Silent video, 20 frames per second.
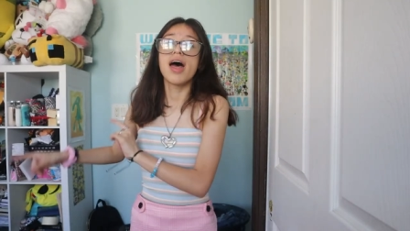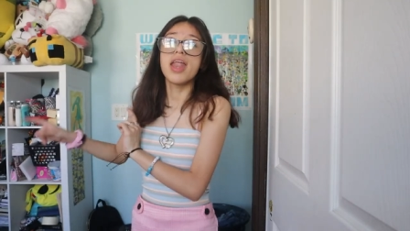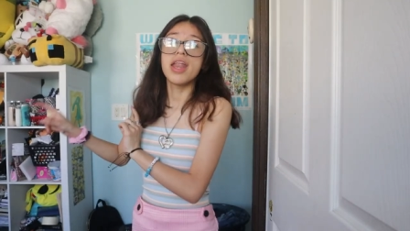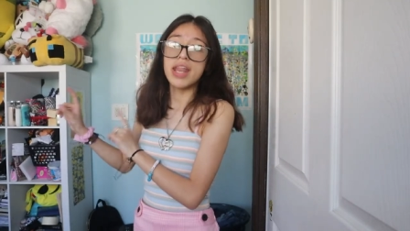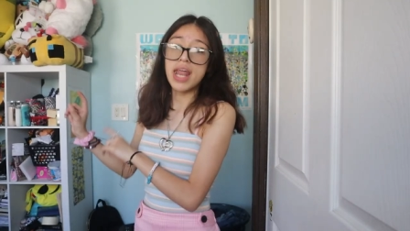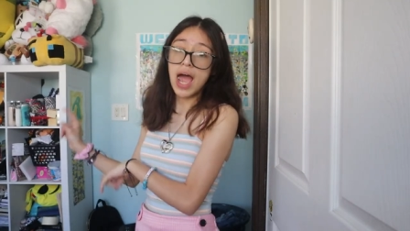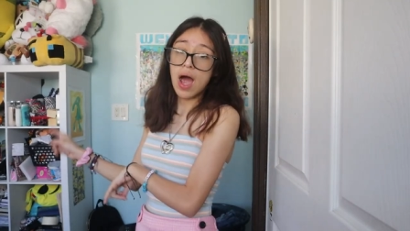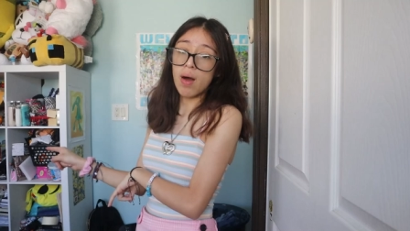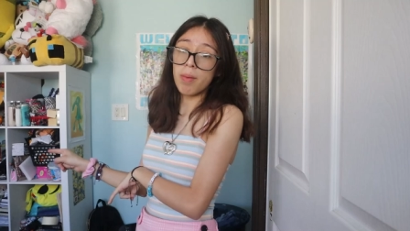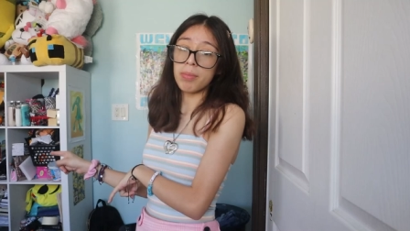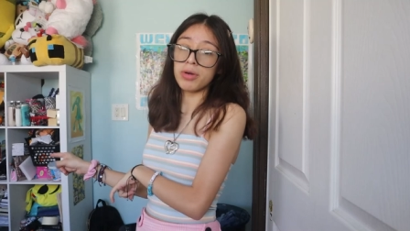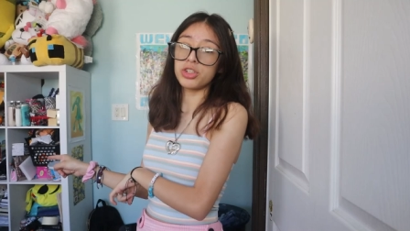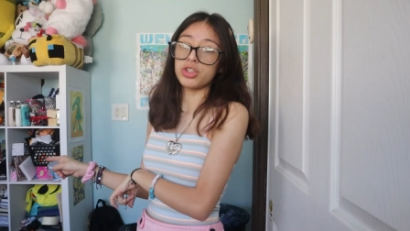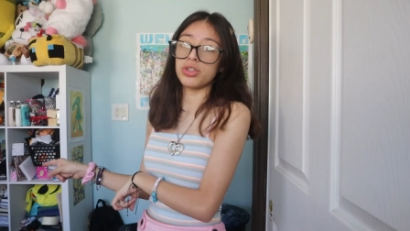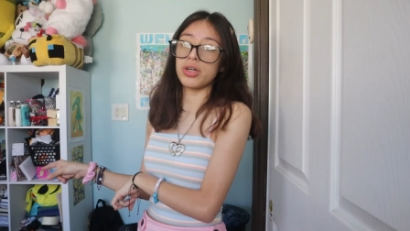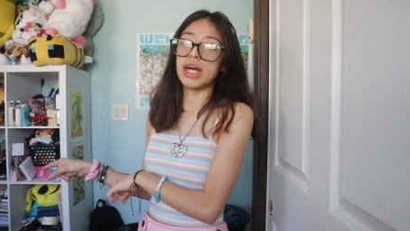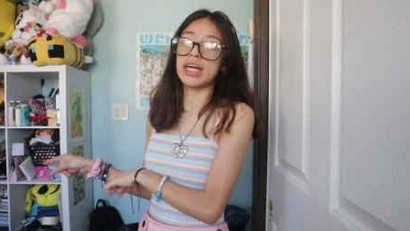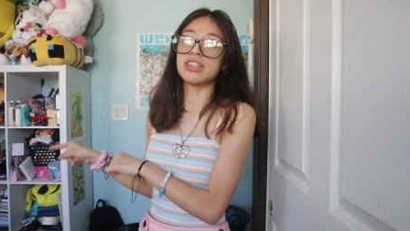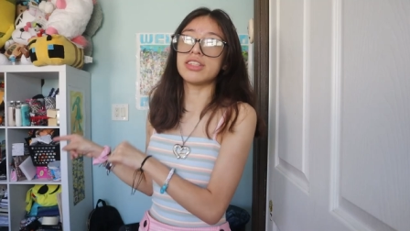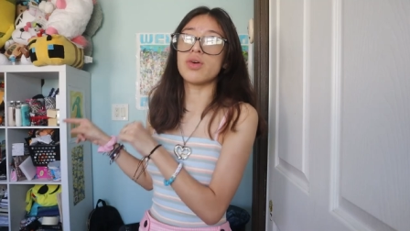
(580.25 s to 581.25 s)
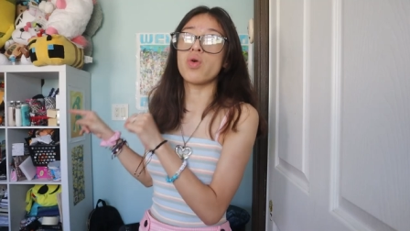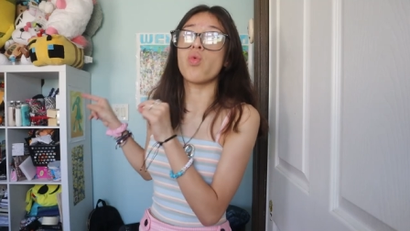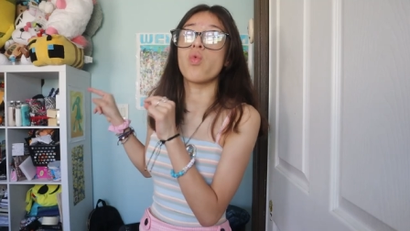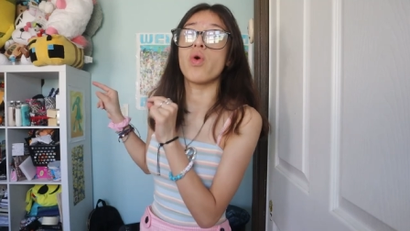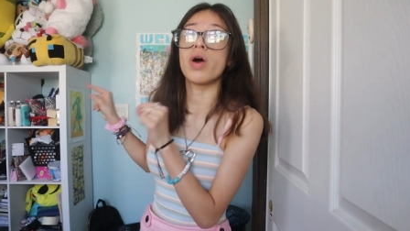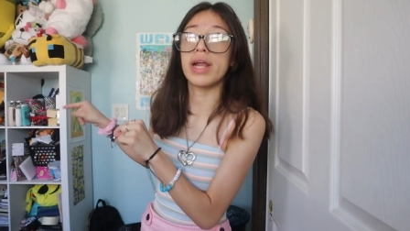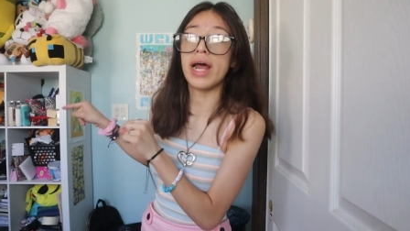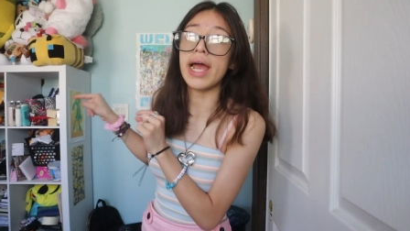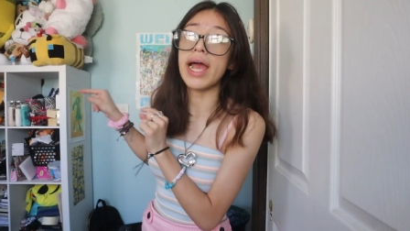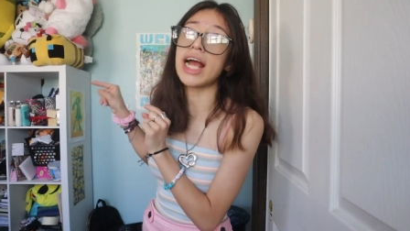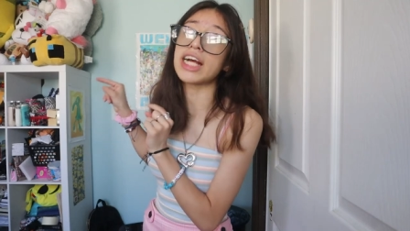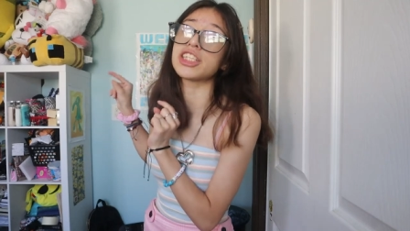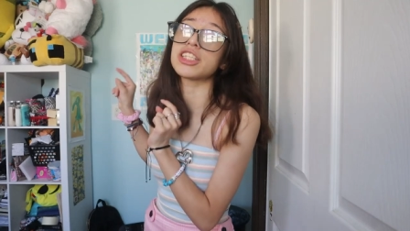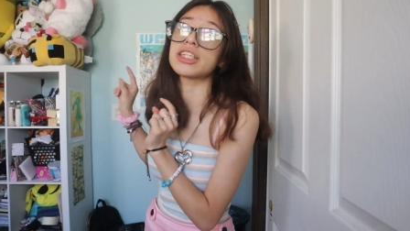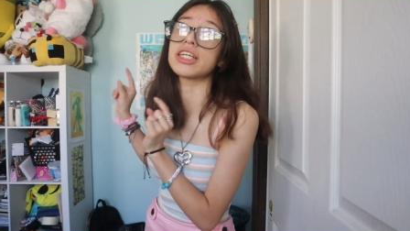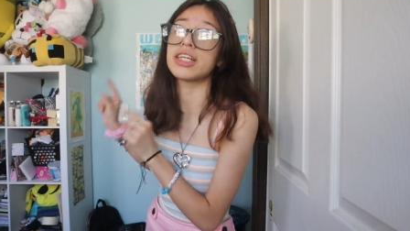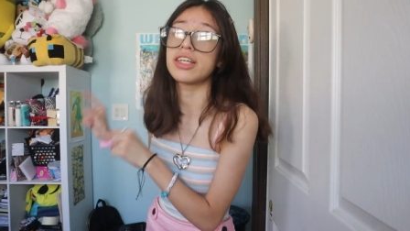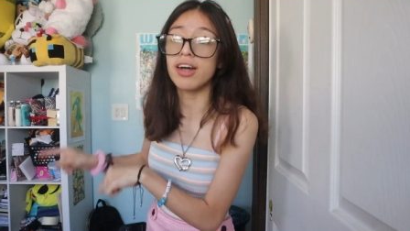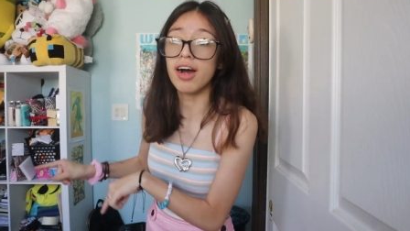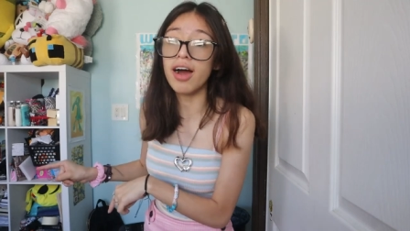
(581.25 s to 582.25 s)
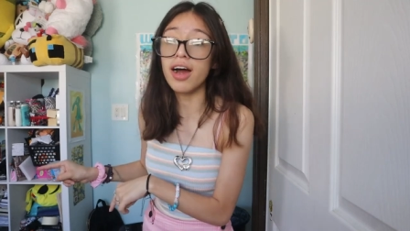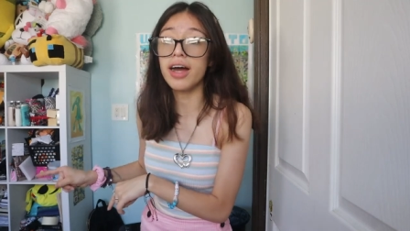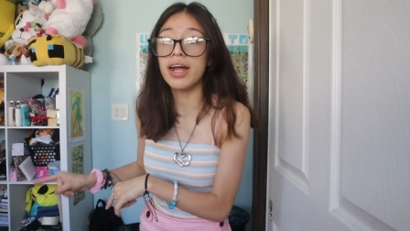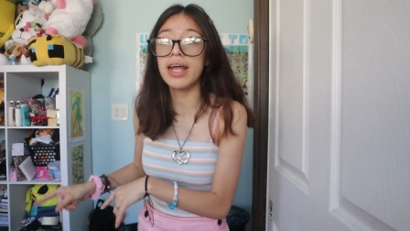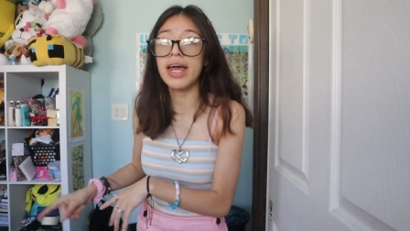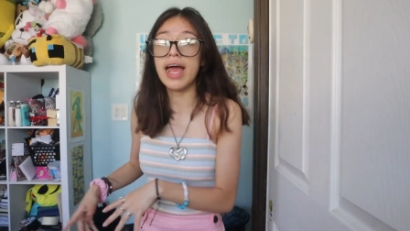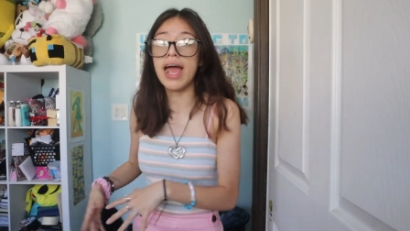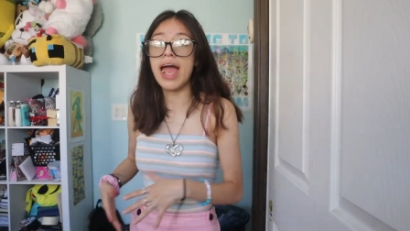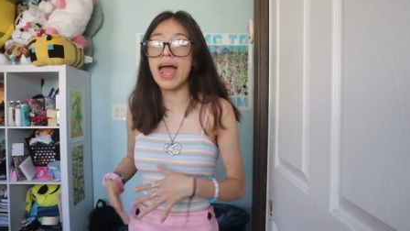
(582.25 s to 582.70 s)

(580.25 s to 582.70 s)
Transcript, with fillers: now I'm gonna show you guys what I actually got